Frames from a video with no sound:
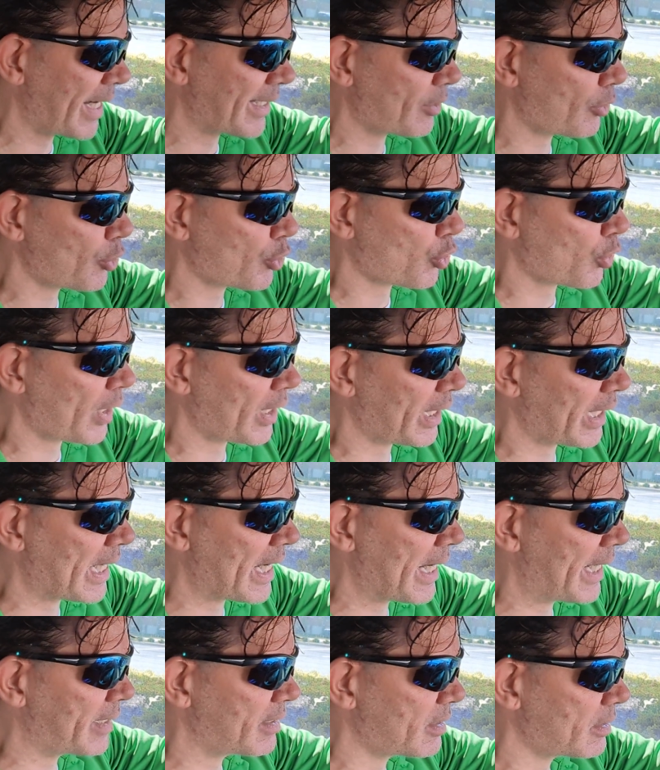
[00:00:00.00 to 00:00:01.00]
We got the Detroit
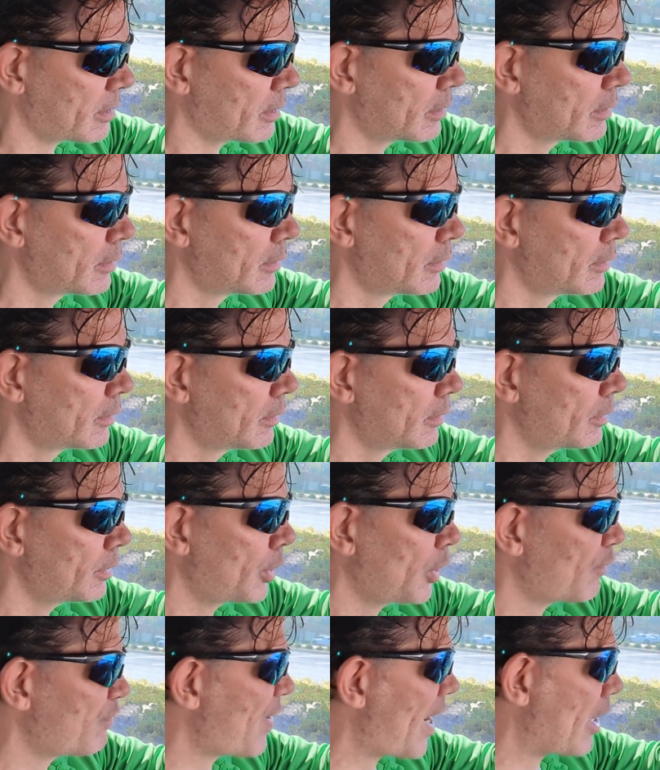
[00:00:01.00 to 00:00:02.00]
Lions.
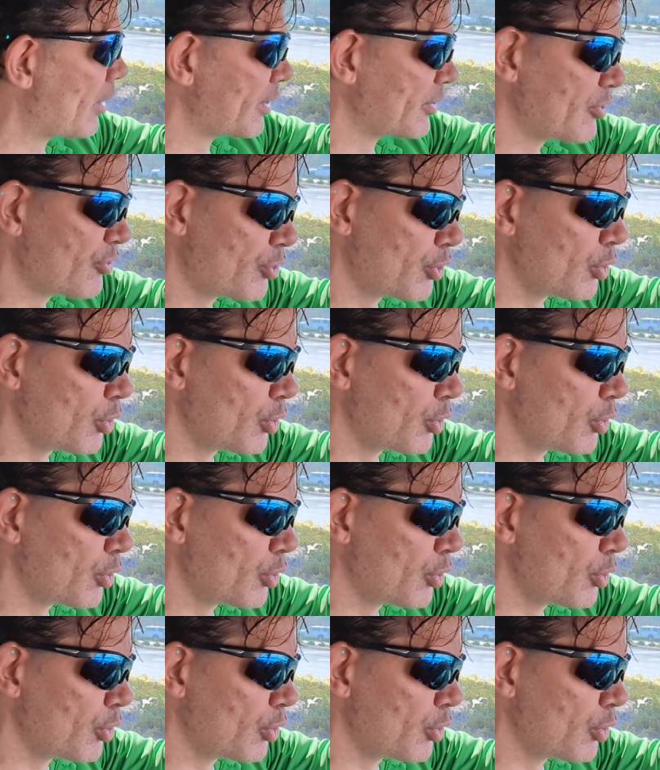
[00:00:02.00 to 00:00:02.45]
You know, Falcons